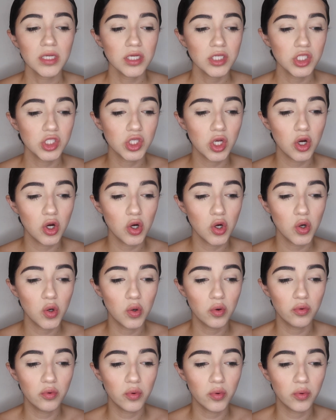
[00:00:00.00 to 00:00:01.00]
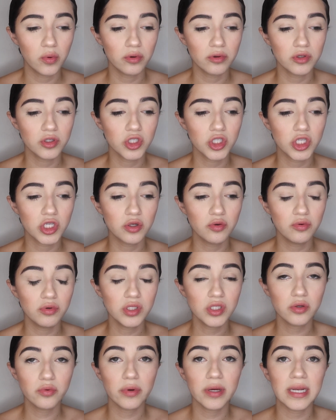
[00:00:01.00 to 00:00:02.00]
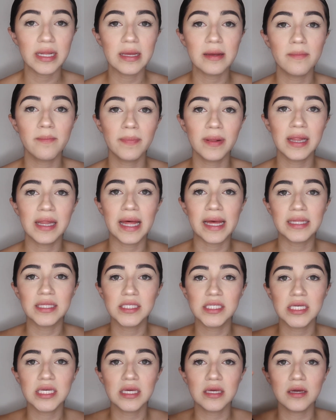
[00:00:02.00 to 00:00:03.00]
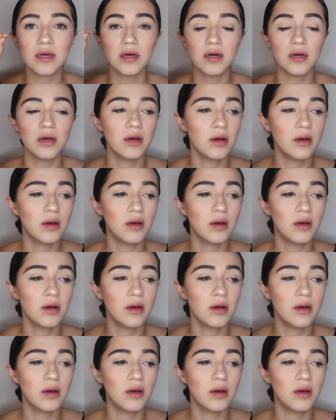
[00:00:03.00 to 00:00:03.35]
So she was already planting